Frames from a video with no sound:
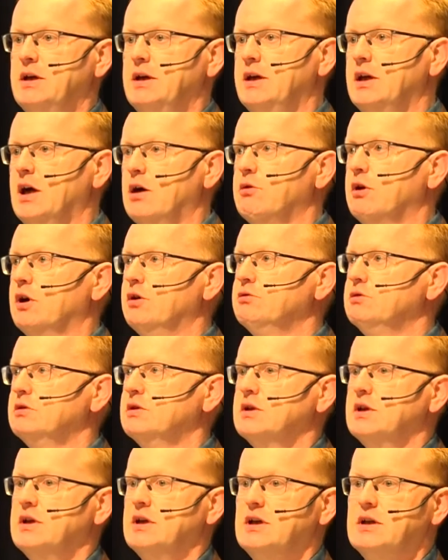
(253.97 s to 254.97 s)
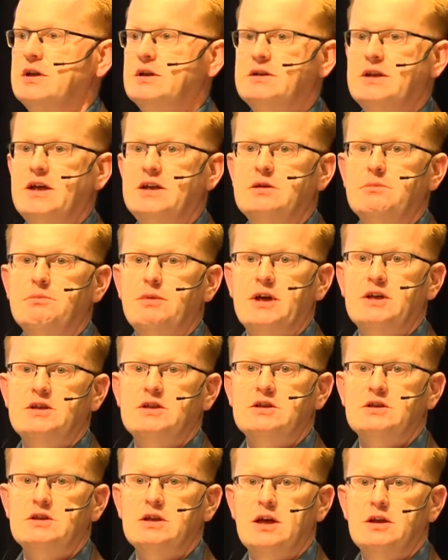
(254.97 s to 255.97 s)
in our own
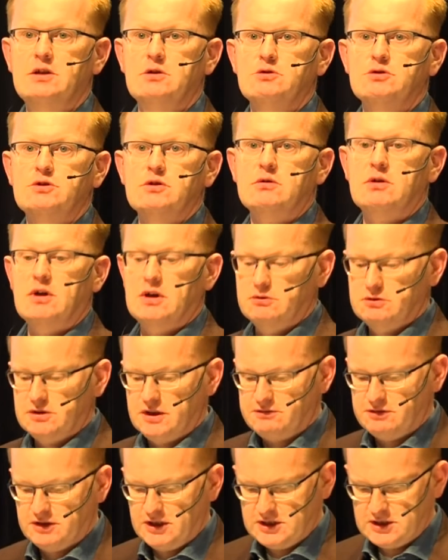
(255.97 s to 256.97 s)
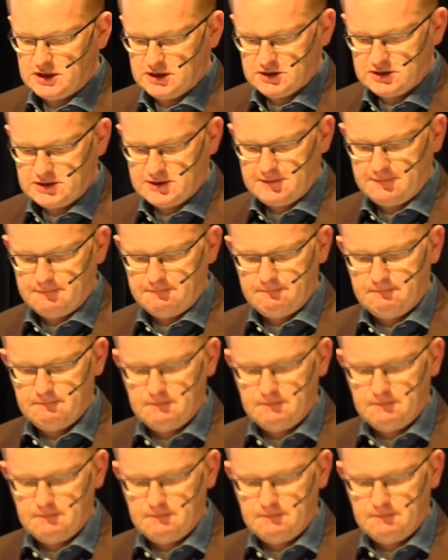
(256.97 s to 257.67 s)
databases and use our own definitions.